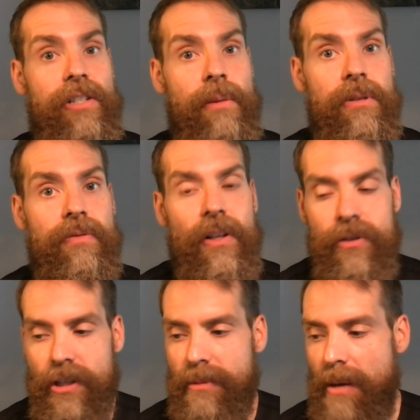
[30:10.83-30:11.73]
Thomas
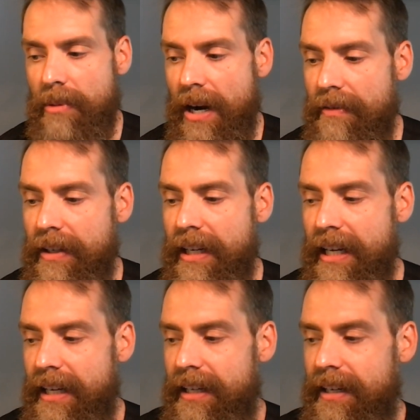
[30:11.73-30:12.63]
Fellowship nonprofit
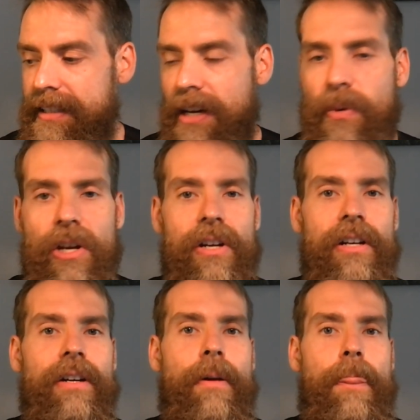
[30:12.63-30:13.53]
is that we
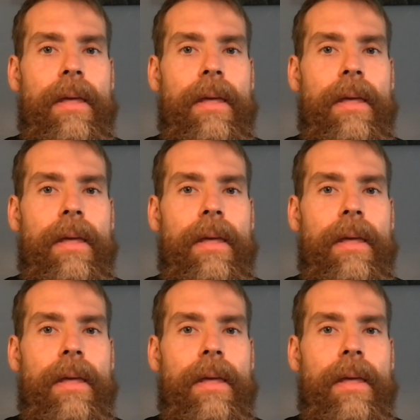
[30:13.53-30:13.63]
are